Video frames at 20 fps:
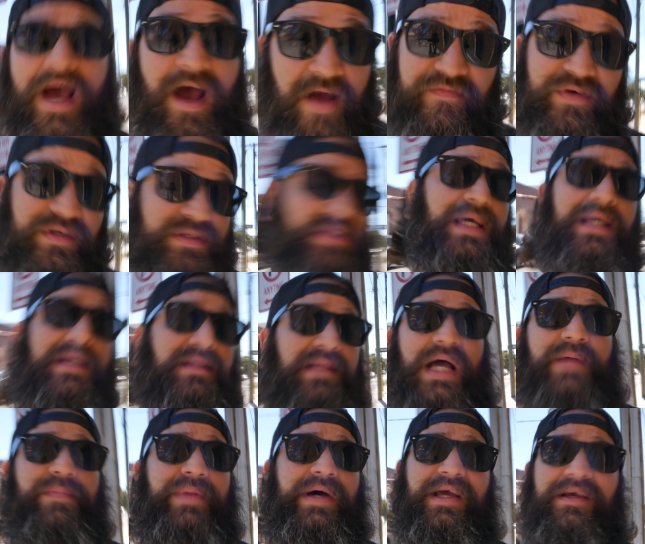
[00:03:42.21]
ever taken
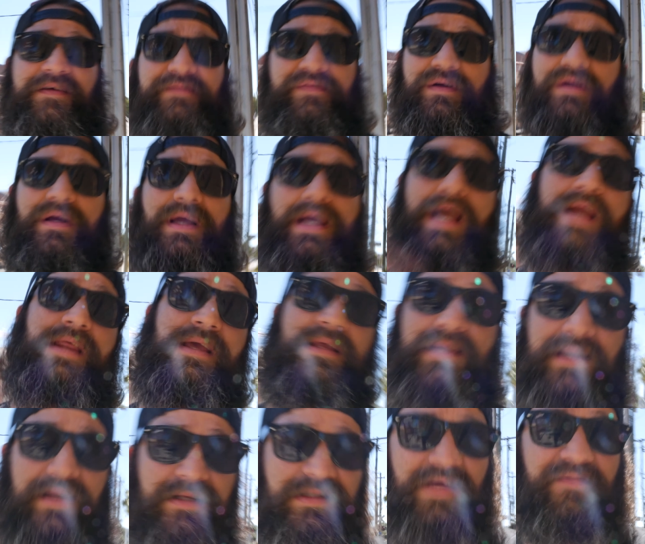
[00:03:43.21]
that bike for
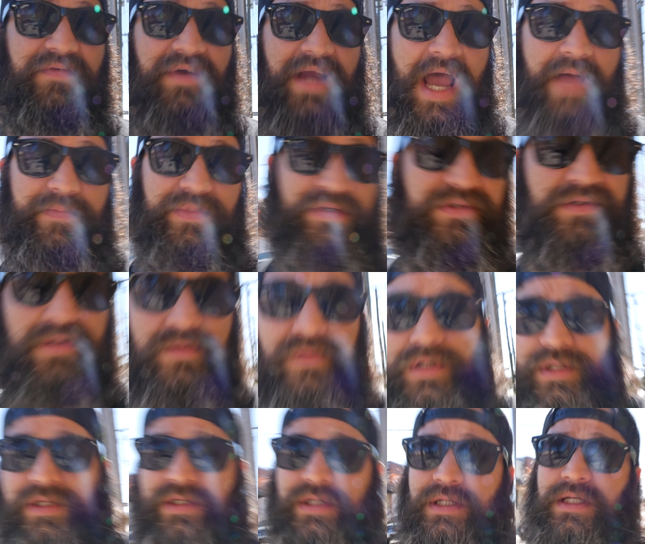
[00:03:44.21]
anything that's ever happened to it.